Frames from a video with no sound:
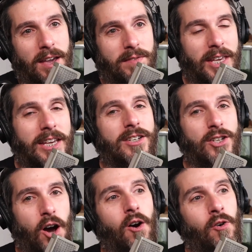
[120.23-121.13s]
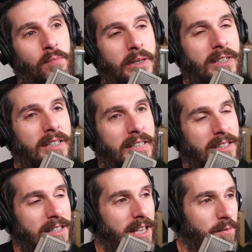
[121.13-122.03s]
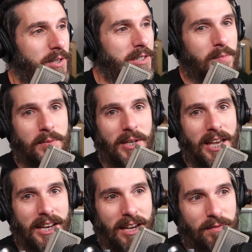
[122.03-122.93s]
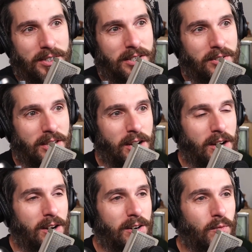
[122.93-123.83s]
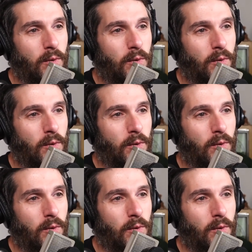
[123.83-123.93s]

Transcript: the heat dome that we seem to be getting every single year.